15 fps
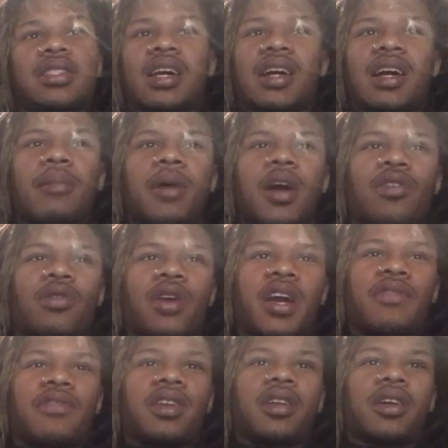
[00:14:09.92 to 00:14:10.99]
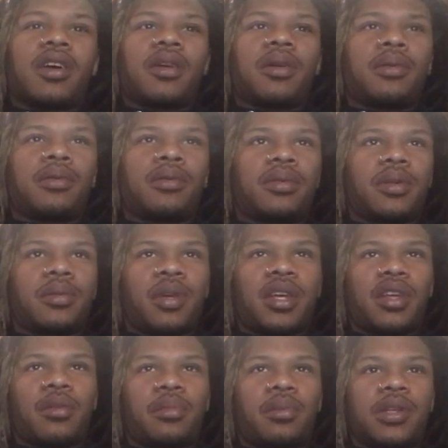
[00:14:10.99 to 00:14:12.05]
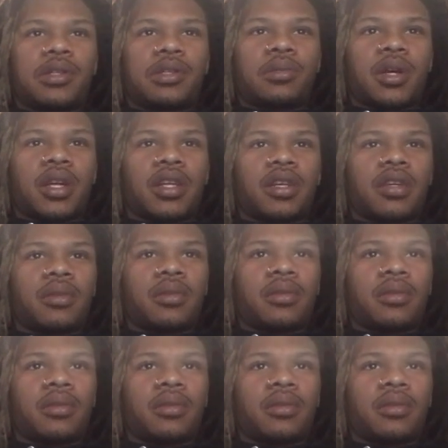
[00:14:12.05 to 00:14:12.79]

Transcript: see, I got my crafted up. Let me get a picture, my nigga.